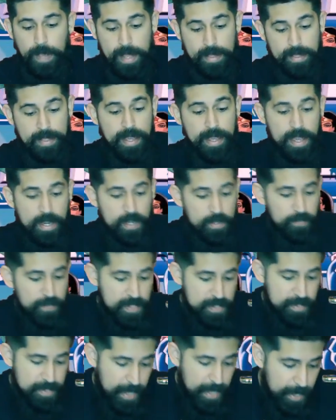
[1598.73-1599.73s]
At the end of
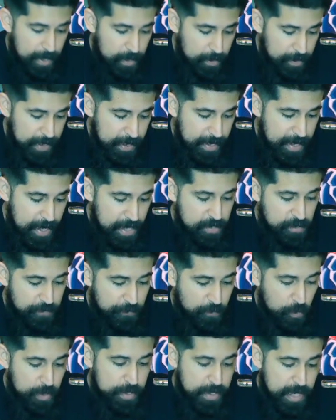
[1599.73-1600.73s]
his dial, he has
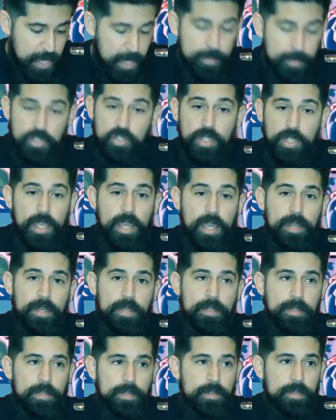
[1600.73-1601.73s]
4 damage again.
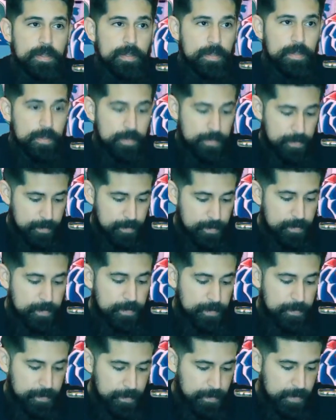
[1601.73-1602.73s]
Just do it. Oh, okay. He
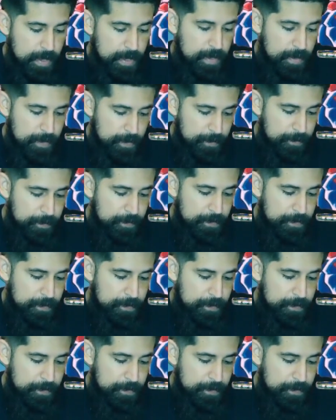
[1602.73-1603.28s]
gets it back.